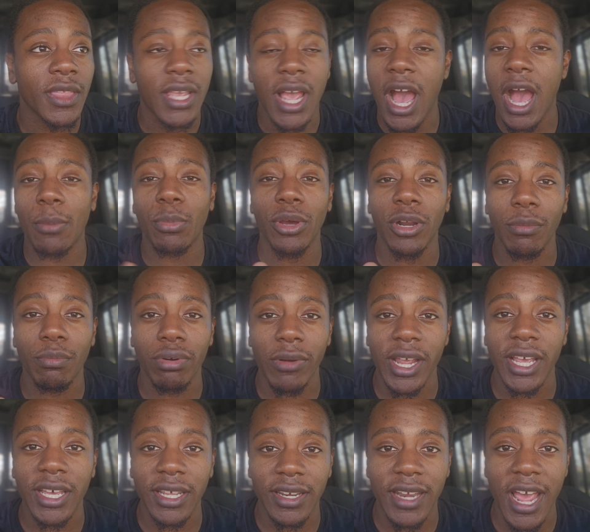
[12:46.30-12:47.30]
I'm going to
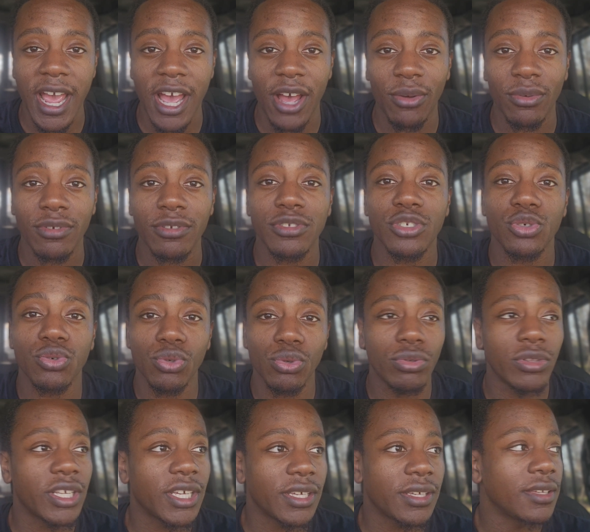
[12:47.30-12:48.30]
break it down
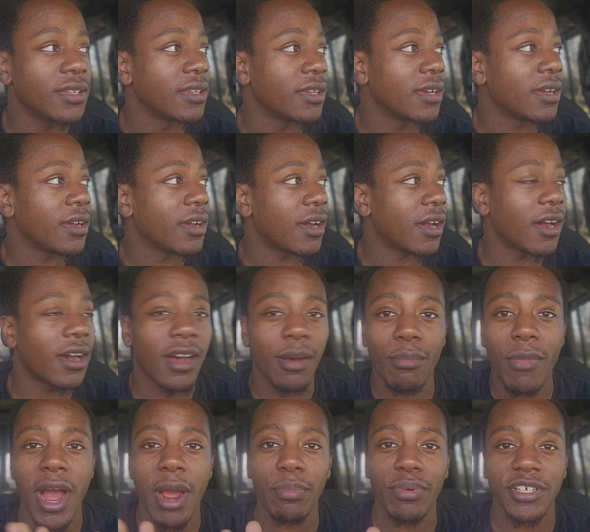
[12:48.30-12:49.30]
truly
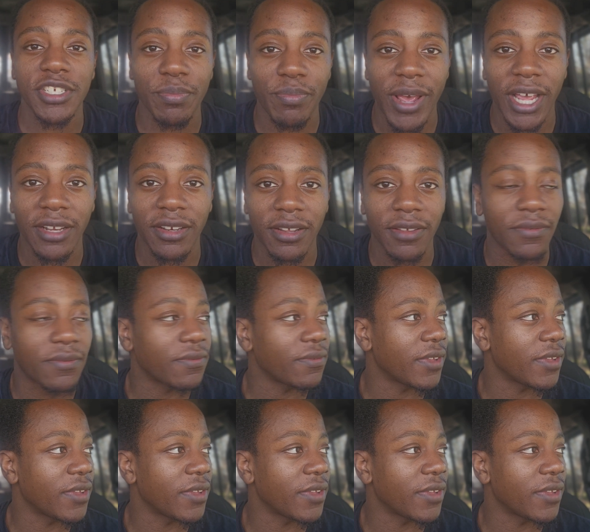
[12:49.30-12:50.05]
my perspective.